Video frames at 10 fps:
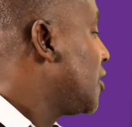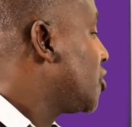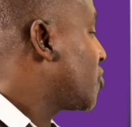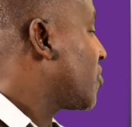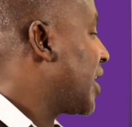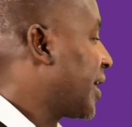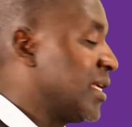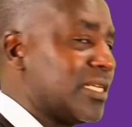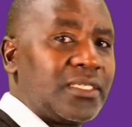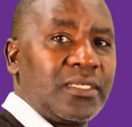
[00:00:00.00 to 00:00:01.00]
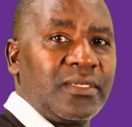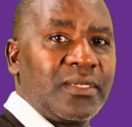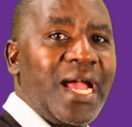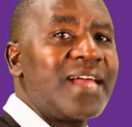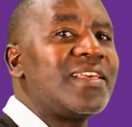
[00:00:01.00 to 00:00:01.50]
to the right,
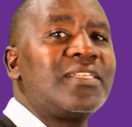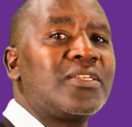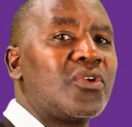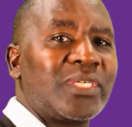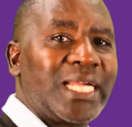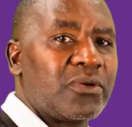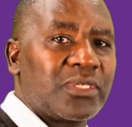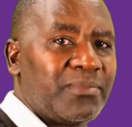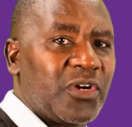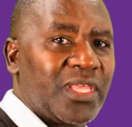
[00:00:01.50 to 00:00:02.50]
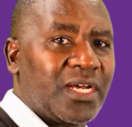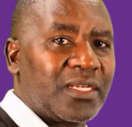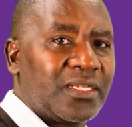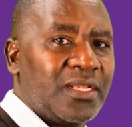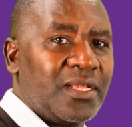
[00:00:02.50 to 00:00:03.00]
and there is no doubt about that.
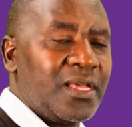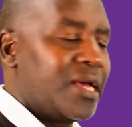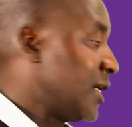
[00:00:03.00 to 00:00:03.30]
I